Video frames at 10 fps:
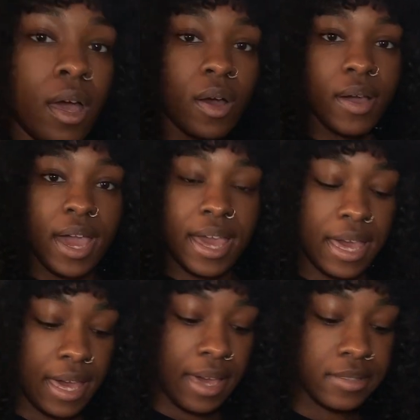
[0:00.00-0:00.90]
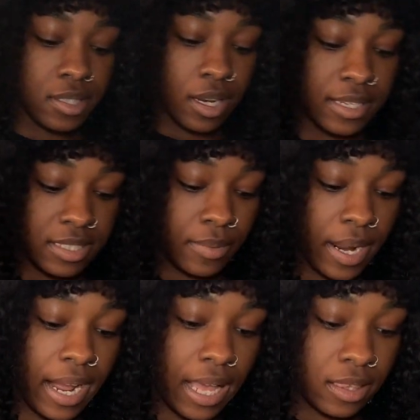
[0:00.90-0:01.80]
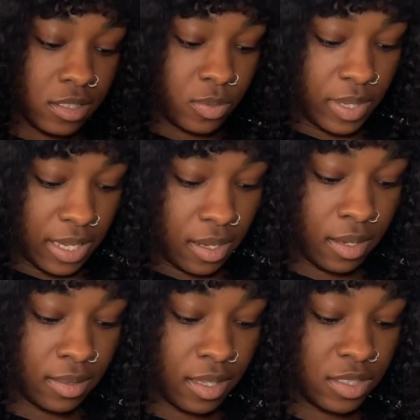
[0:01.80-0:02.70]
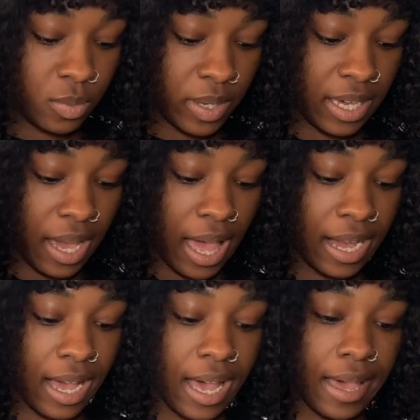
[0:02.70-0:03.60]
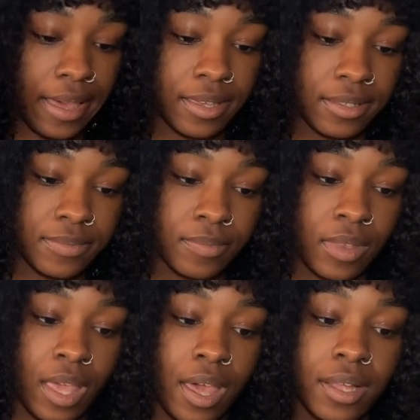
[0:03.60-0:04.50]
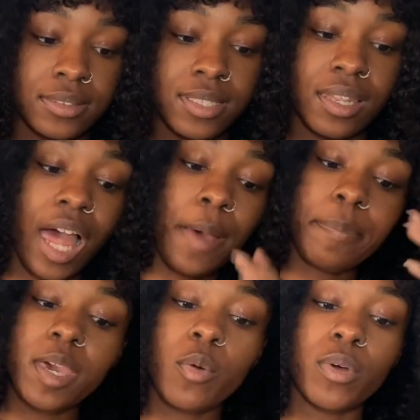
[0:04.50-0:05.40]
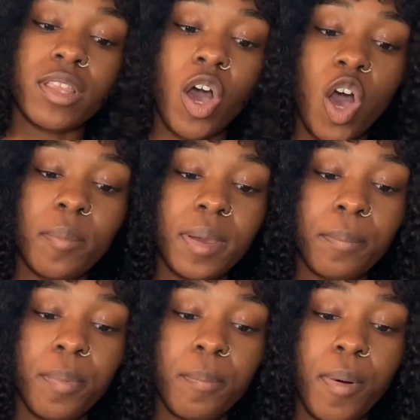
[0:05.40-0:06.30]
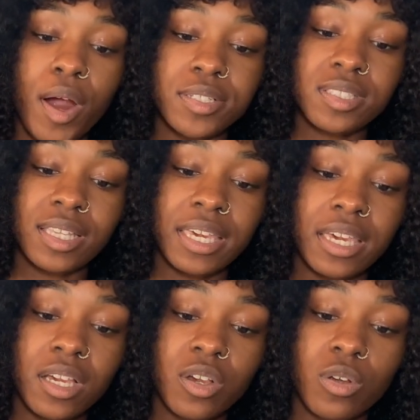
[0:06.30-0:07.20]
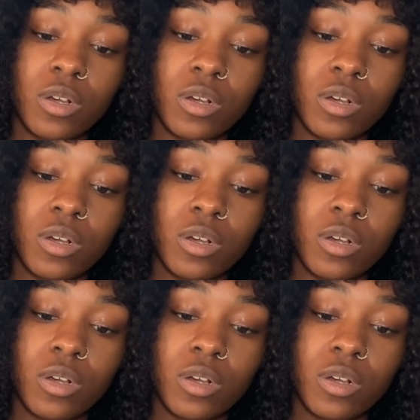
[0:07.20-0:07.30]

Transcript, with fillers: Okay, so let's see what I got this week. This week, I got tilapia with almond, parsley,